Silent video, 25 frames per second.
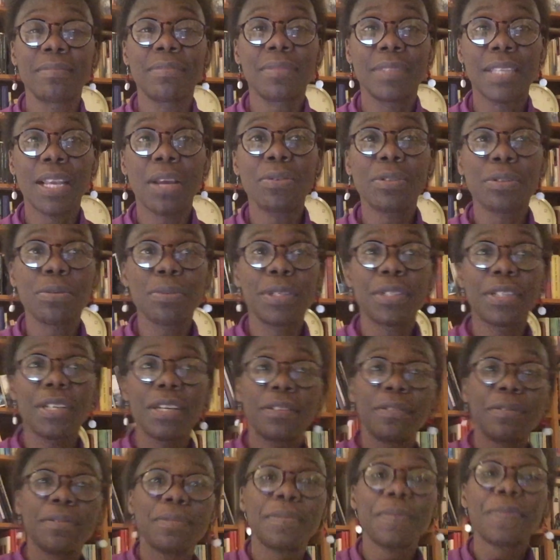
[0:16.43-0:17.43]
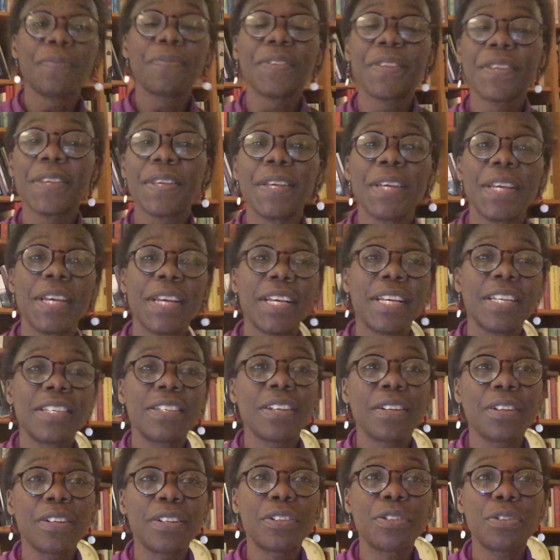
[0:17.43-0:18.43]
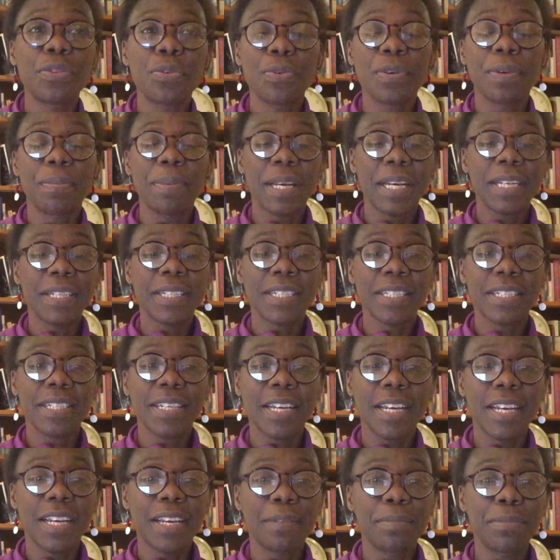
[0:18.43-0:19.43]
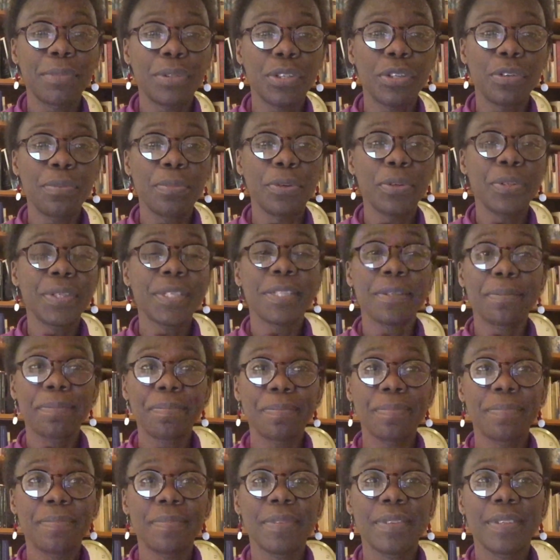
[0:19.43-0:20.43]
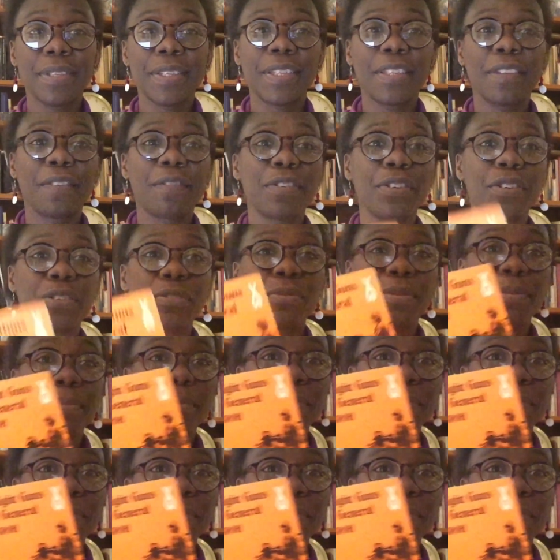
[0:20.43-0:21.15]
was well done. So I'm going to talk about two books. The first one